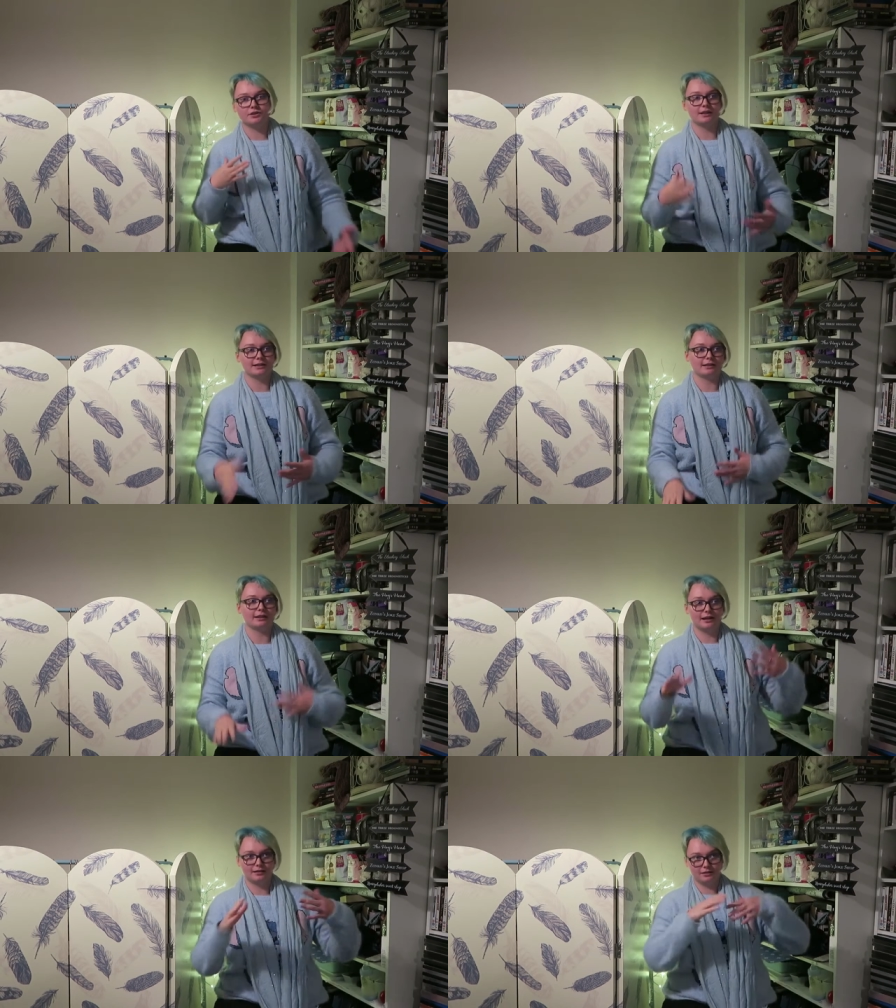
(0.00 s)
and things like
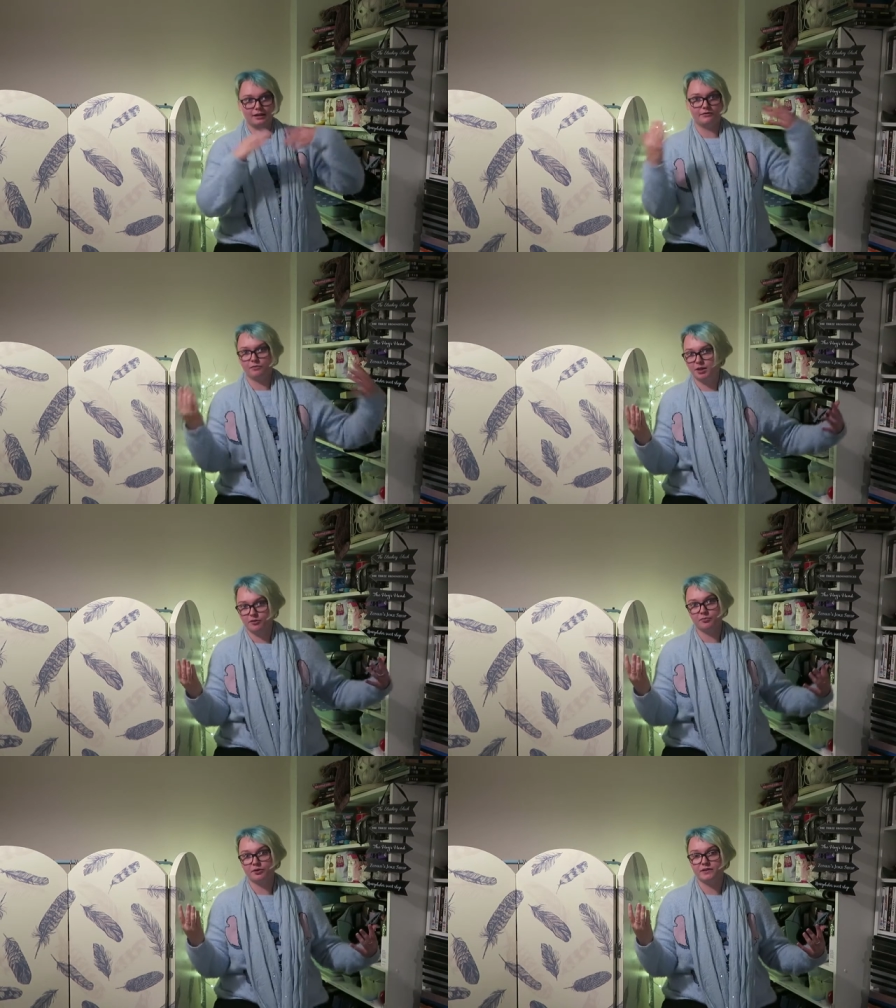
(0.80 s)
that, give a bit
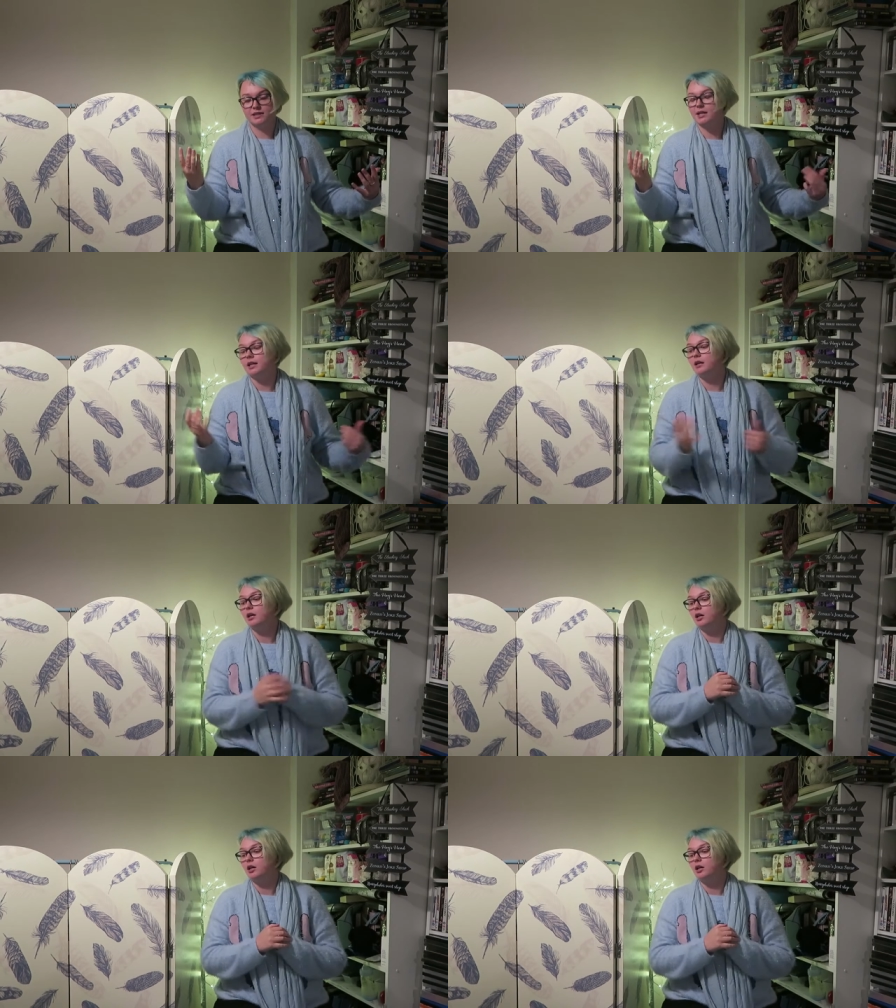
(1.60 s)
of privacy